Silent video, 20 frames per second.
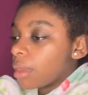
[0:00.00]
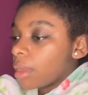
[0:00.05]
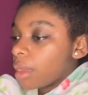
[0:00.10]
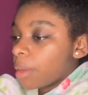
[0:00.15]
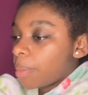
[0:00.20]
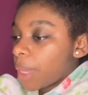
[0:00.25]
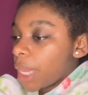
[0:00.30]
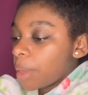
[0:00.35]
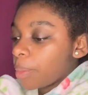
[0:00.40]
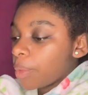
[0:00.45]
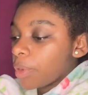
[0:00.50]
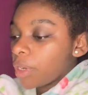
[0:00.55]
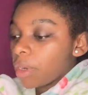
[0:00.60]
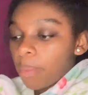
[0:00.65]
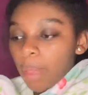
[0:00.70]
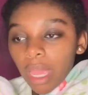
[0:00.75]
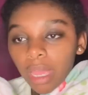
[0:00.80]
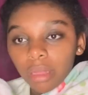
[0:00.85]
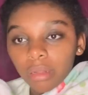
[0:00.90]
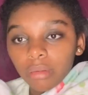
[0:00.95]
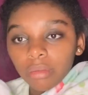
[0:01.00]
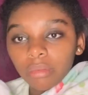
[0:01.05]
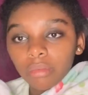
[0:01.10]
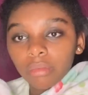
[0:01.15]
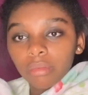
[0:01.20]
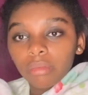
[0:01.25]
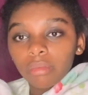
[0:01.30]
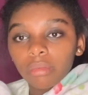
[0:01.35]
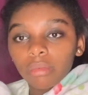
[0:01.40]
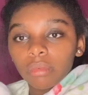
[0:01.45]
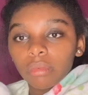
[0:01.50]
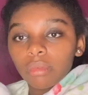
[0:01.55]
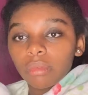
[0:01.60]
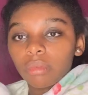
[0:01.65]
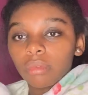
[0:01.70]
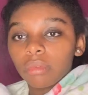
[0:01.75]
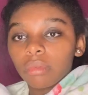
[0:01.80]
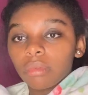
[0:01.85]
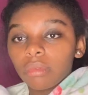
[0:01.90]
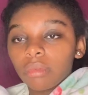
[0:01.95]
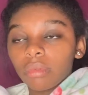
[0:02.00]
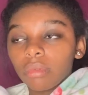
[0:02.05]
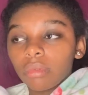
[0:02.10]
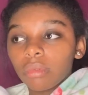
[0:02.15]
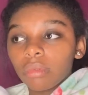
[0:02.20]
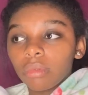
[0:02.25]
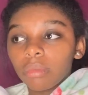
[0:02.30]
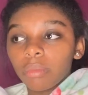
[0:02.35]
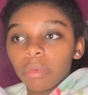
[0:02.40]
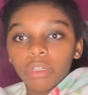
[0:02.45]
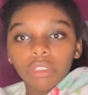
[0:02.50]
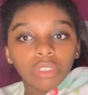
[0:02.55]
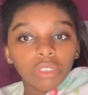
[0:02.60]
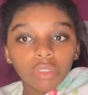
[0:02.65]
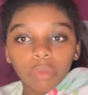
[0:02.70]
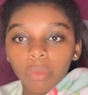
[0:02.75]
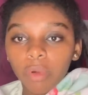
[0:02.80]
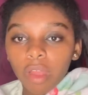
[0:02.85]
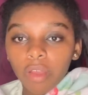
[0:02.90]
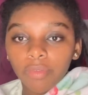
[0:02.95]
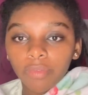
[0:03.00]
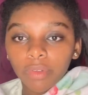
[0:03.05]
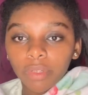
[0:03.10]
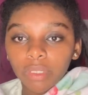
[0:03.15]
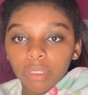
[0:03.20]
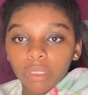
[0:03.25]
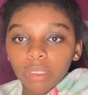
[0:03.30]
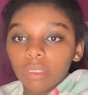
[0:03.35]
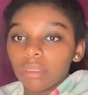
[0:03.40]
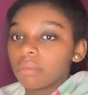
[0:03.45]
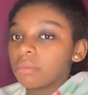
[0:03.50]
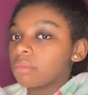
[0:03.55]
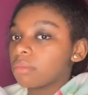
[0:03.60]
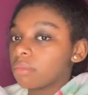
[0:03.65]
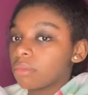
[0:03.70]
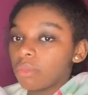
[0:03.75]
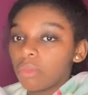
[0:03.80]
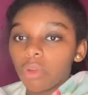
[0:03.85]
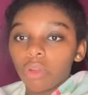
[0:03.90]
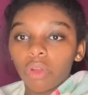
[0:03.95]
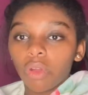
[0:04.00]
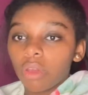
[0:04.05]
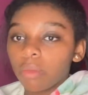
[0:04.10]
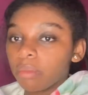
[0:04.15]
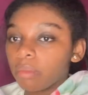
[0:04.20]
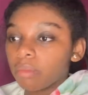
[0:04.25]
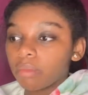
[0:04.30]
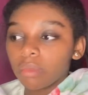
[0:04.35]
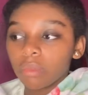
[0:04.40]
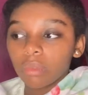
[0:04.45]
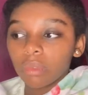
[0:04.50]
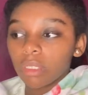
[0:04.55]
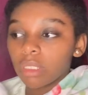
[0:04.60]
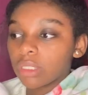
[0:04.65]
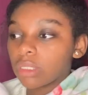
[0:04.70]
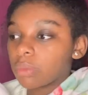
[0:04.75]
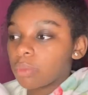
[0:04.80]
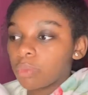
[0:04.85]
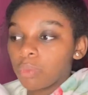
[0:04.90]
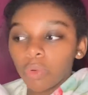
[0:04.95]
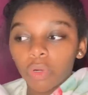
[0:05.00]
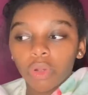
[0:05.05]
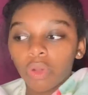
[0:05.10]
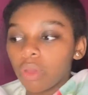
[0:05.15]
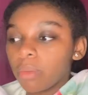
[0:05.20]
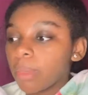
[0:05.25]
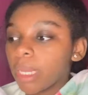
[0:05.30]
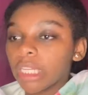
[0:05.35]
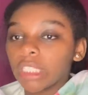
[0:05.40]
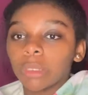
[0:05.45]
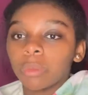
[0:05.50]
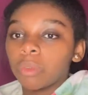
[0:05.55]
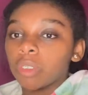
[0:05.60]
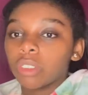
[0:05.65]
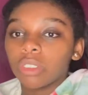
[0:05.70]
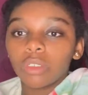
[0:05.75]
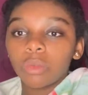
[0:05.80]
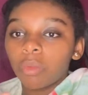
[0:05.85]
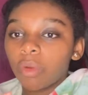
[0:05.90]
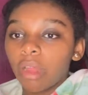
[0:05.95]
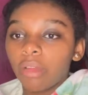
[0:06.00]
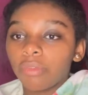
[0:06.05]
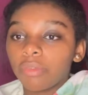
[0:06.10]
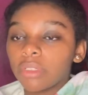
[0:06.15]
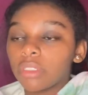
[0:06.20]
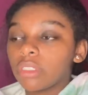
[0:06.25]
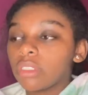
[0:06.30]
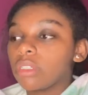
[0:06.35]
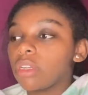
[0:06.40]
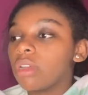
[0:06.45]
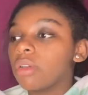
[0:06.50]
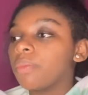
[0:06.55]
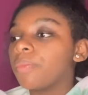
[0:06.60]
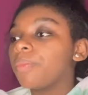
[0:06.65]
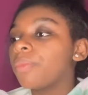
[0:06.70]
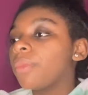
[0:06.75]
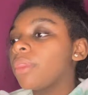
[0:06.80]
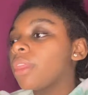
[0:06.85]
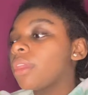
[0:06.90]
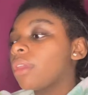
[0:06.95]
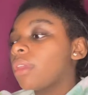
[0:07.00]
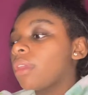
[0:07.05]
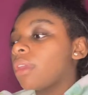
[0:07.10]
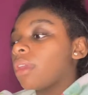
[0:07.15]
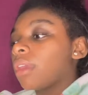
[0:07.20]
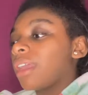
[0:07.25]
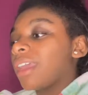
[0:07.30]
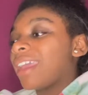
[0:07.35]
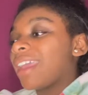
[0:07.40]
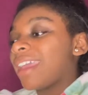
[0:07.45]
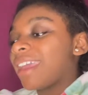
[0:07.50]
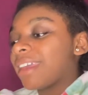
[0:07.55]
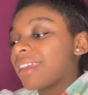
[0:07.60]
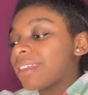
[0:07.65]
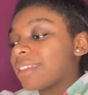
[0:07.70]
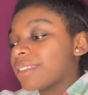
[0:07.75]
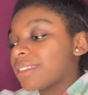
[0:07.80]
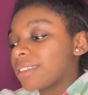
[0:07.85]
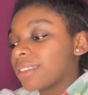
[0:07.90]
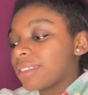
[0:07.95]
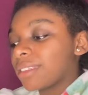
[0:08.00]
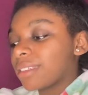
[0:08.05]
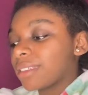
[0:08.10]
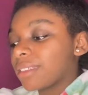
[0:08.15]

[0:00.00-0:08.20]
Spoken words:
a paper and a pen. Personal preference. We're going back to personal preference, you know. And